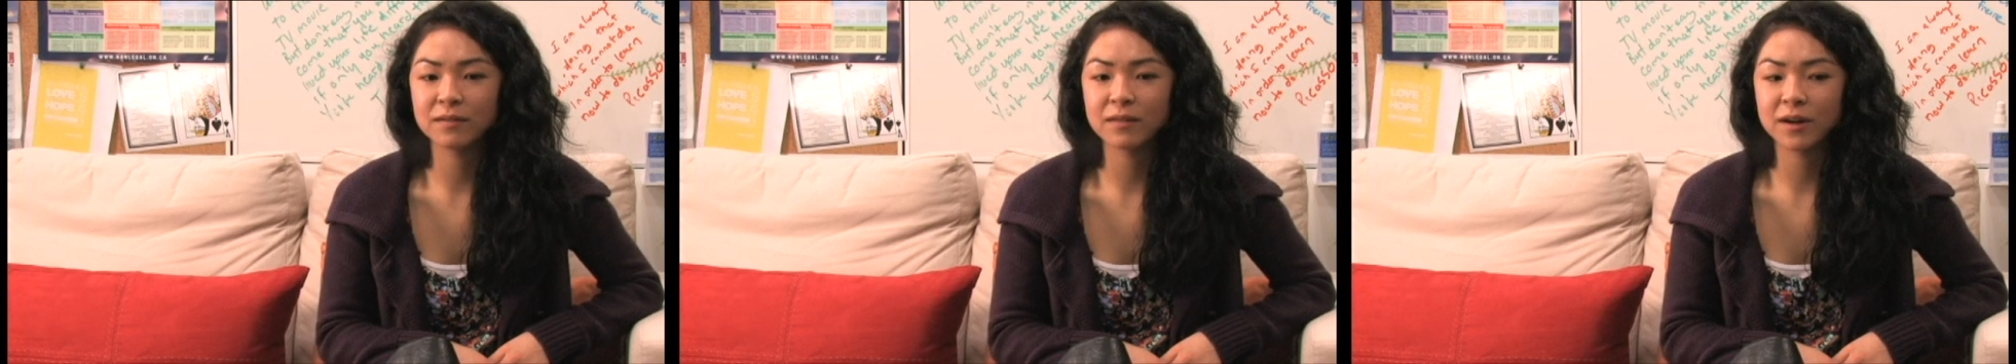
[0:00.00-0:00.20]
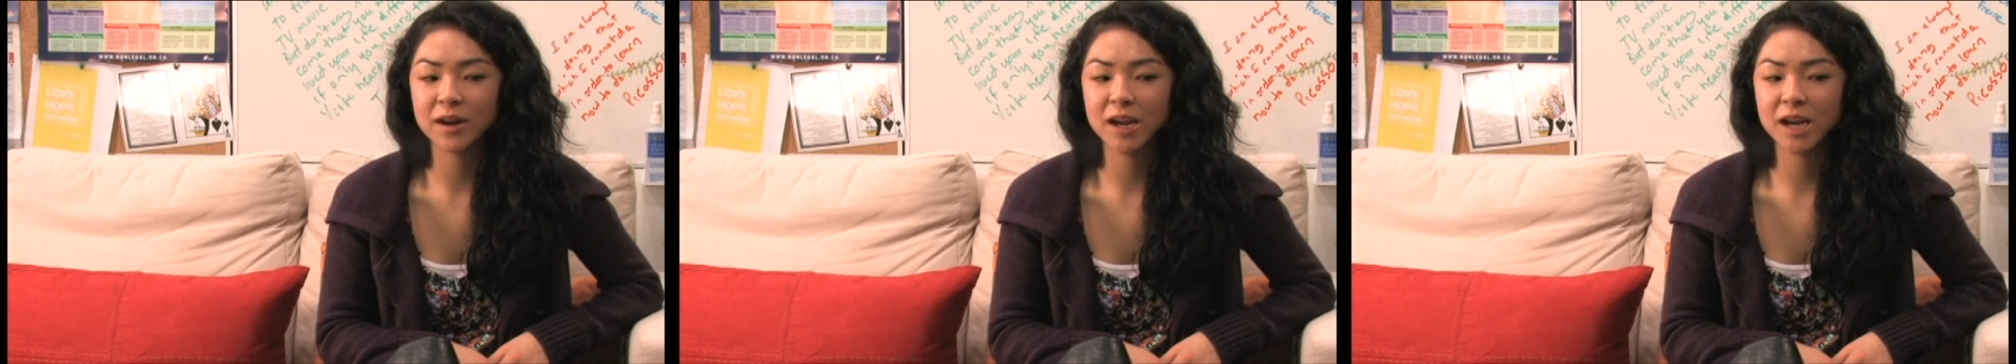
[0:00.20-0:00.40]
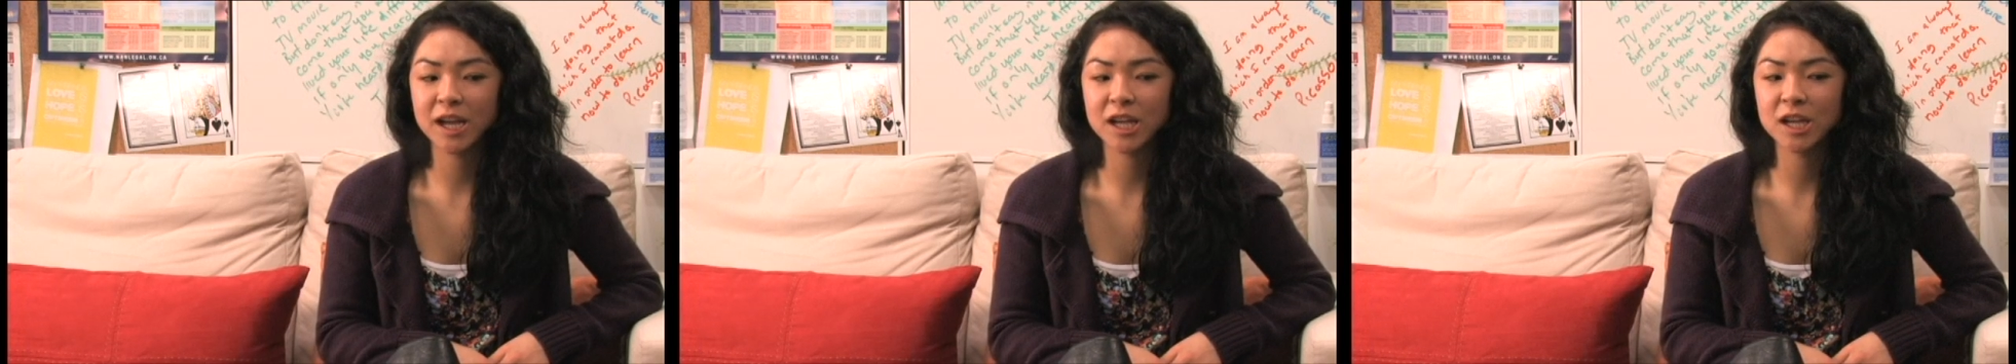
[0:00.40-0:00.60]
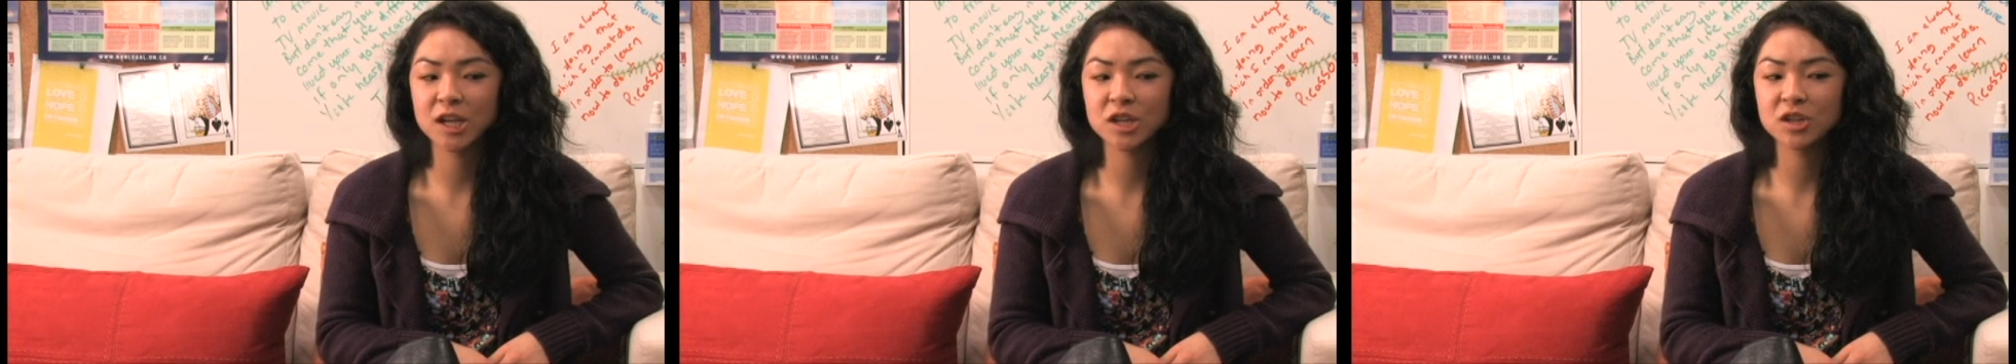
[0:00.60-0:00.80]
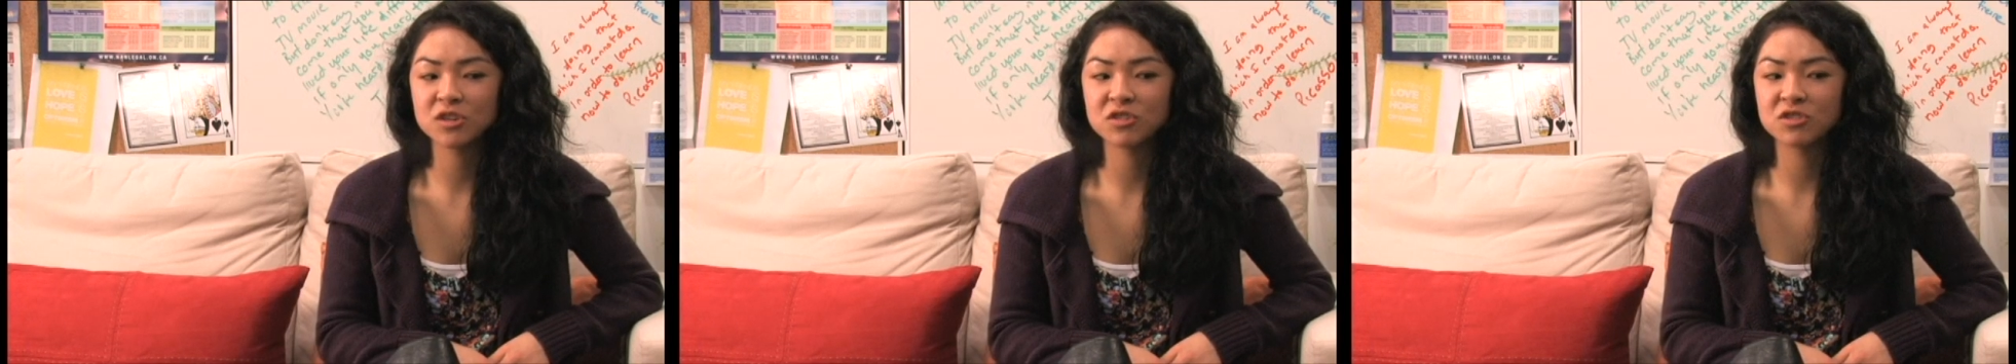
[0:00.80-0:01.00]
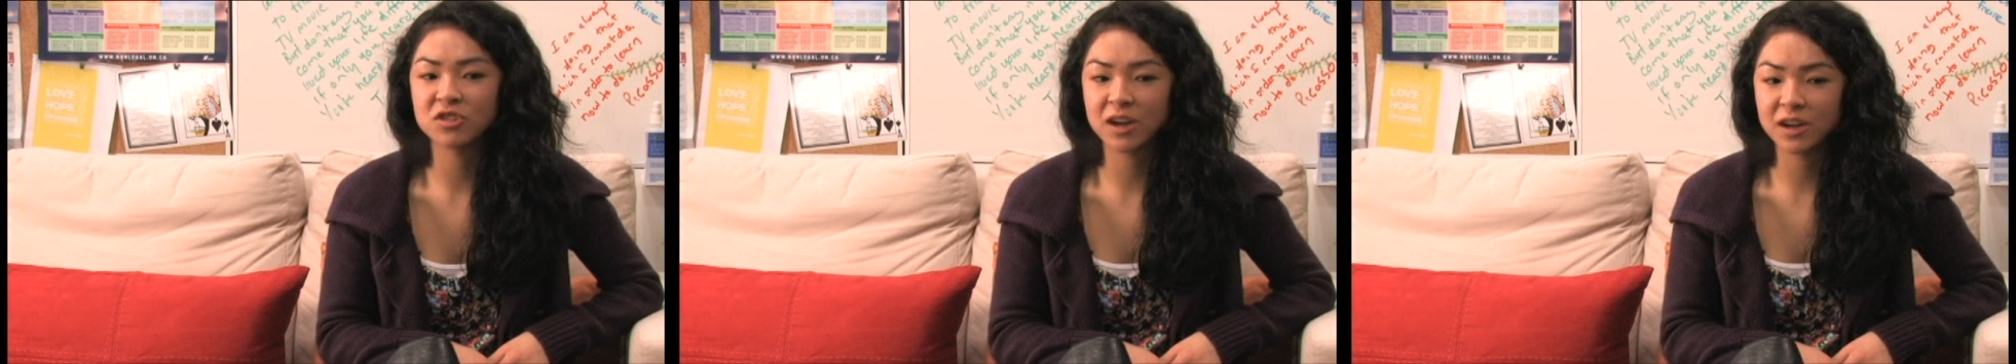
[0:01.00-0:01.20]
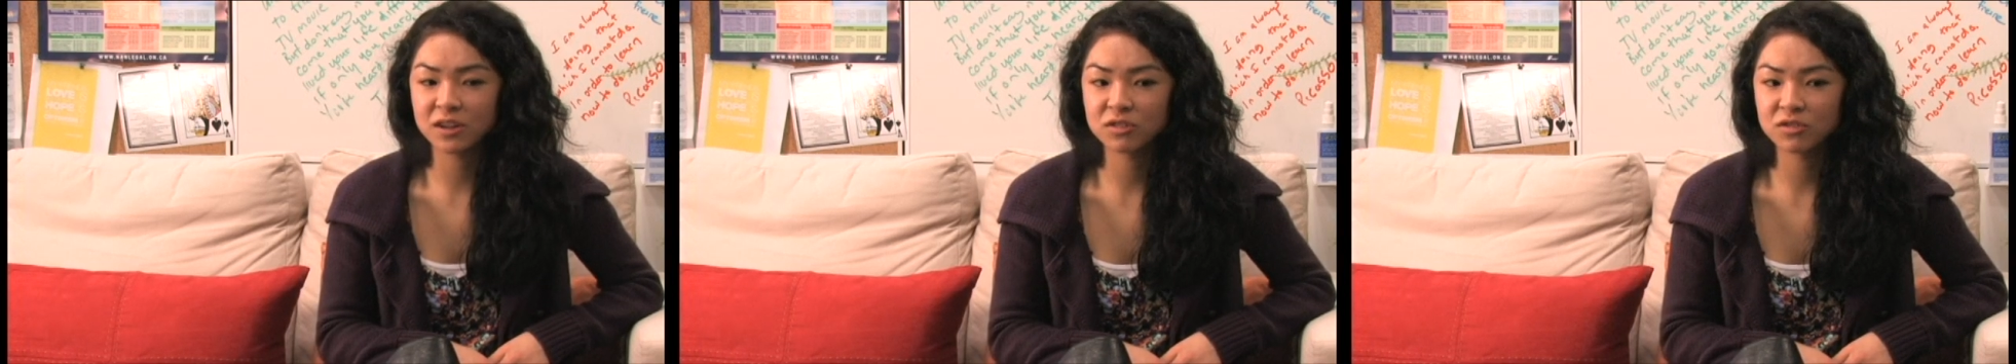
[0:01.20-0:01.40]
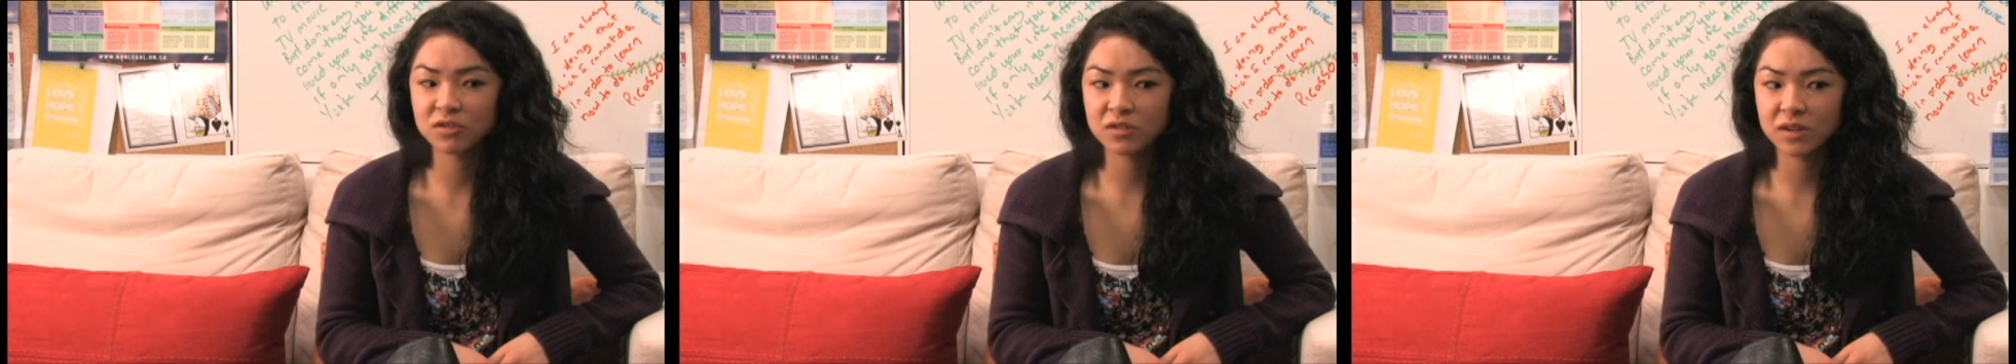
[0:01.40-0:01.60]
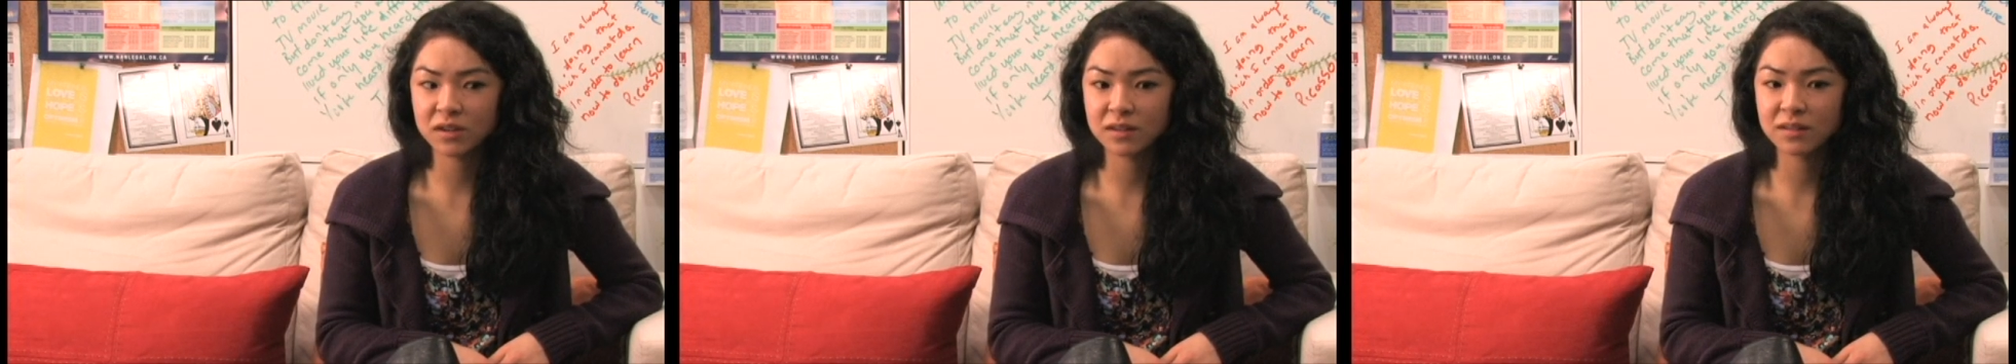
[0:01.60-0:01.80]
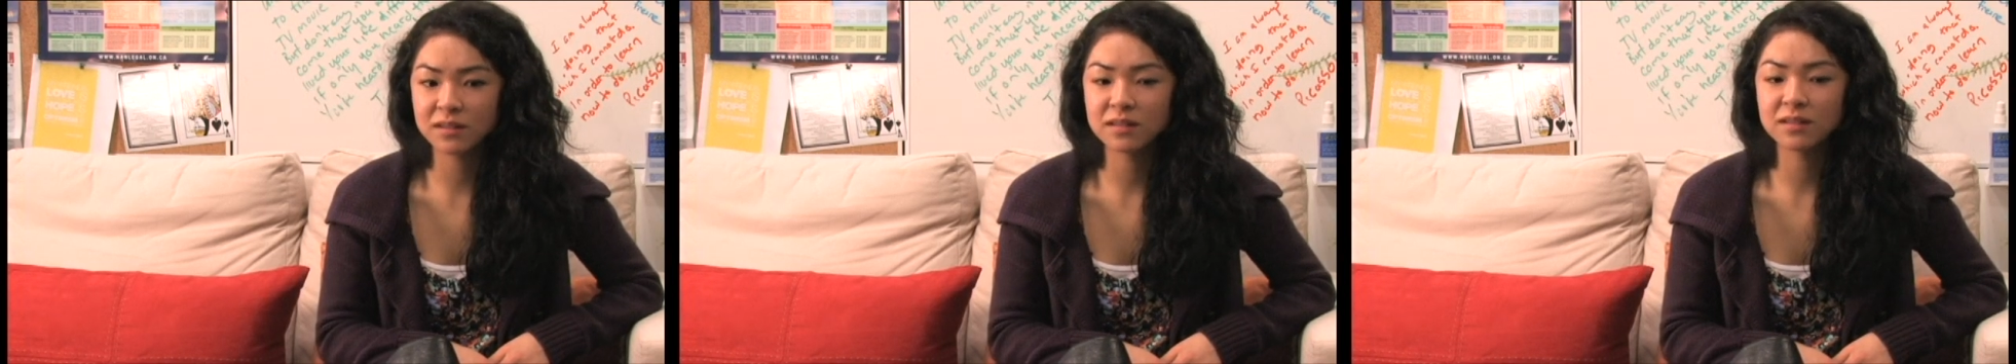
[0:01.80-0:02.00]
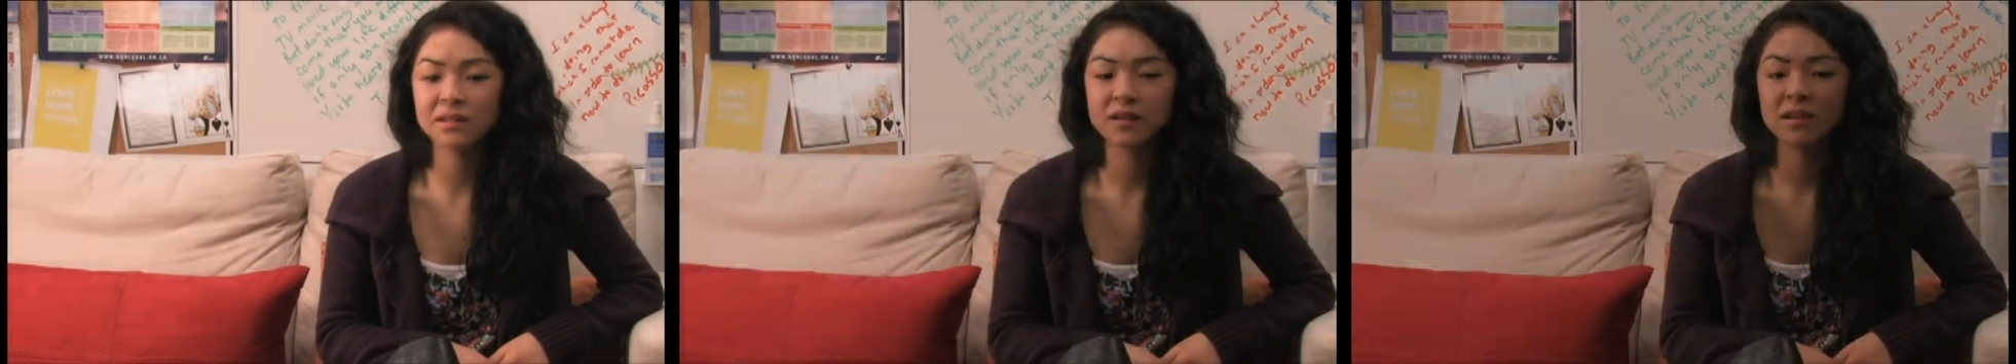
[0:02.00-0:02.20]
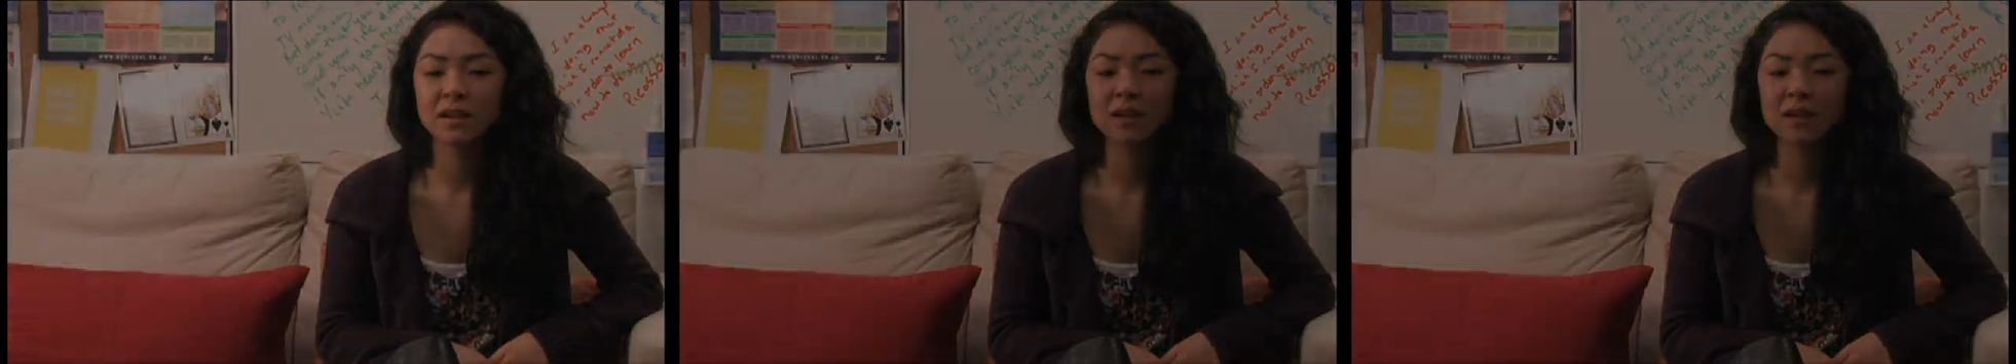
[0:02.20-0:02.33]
very judged, and